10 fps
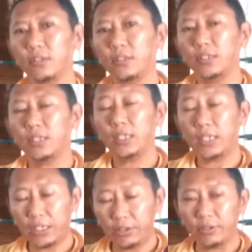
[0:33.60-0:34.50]
in
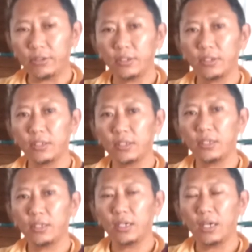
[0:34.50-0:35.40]

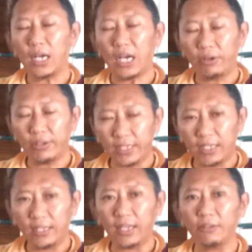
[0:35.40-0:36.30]
our daily life
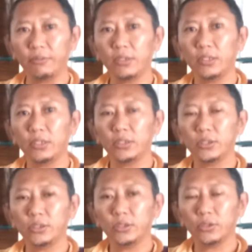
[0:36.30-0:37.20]
so
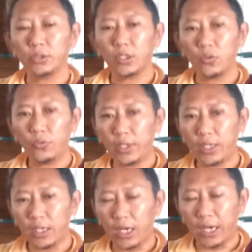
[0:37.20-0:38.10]
that we are
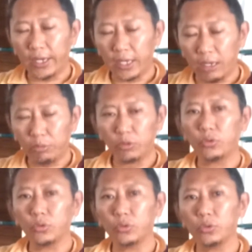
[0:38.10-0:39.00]
able to
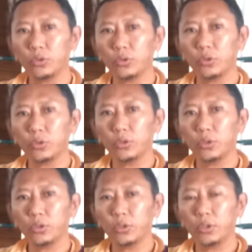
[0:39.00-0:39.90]

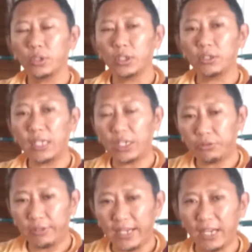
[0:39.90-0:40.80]
relate to
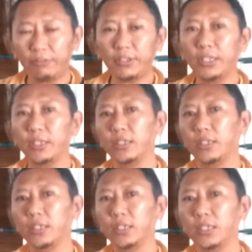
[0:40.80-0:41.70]
everything
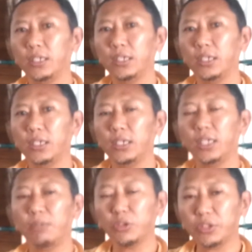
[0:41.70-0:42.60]
in a most
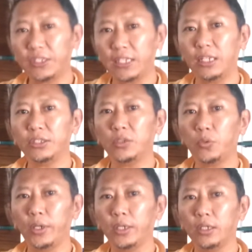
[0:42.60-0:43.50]
intelligent way.
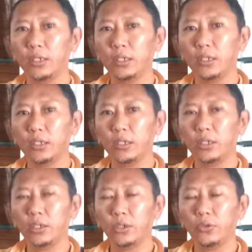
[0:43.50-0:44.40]

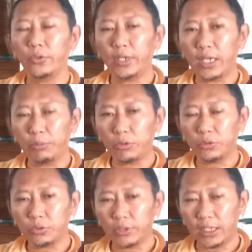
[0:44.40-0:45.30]
We are able to
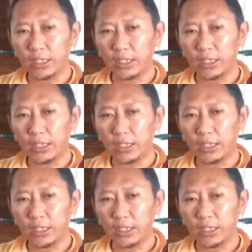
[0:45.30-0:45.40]
really